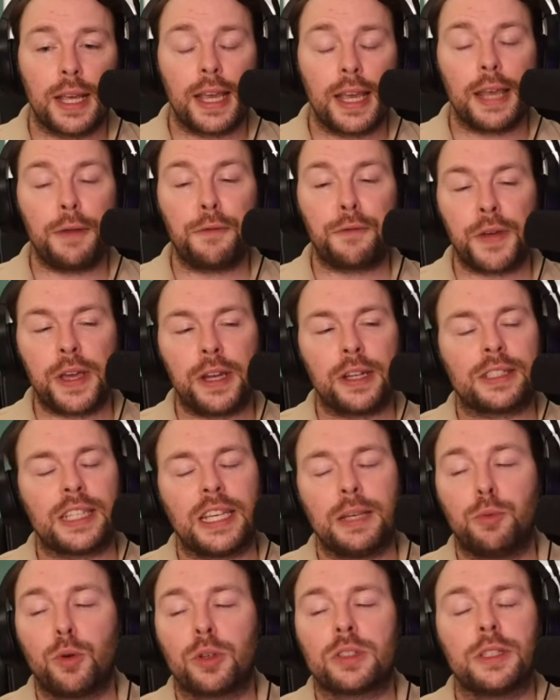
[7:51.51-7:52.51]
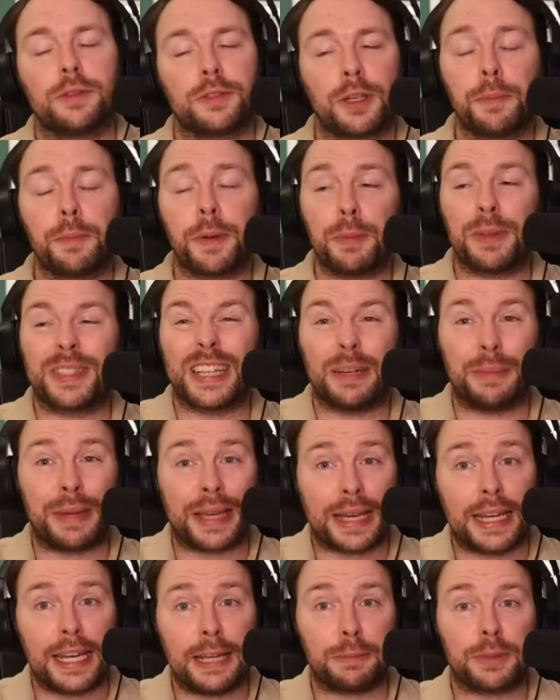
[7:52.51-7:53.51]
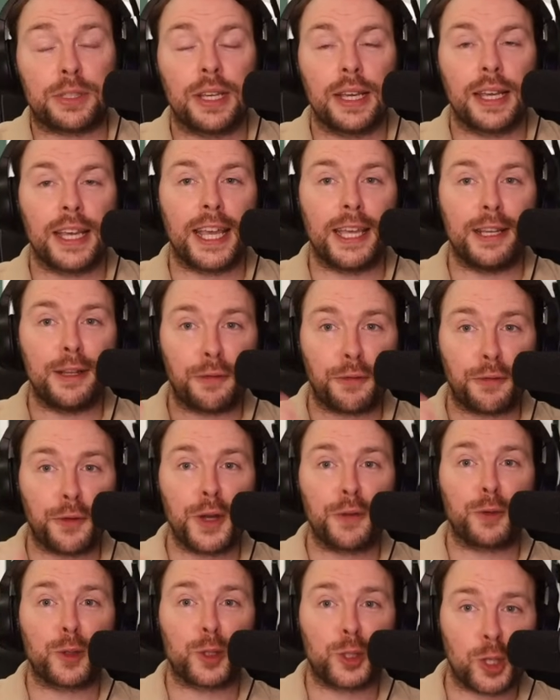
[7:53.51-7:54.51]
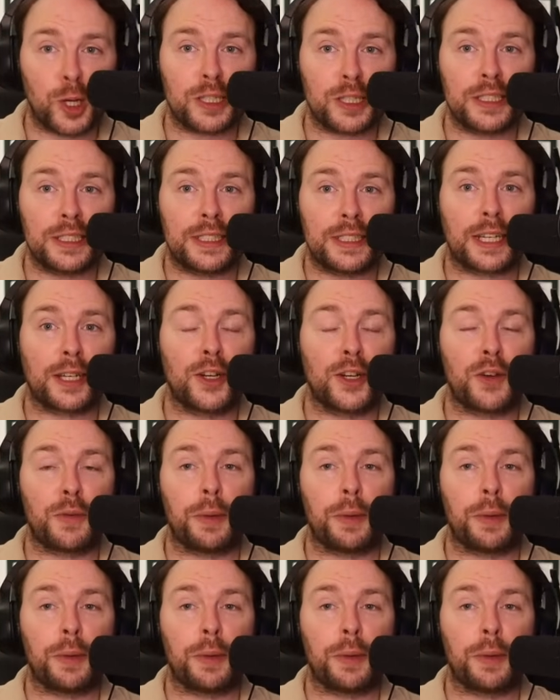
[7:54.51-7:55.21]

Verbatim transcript: In fairness, he was it. Some people are sending me clips in the three or four chances in the second half.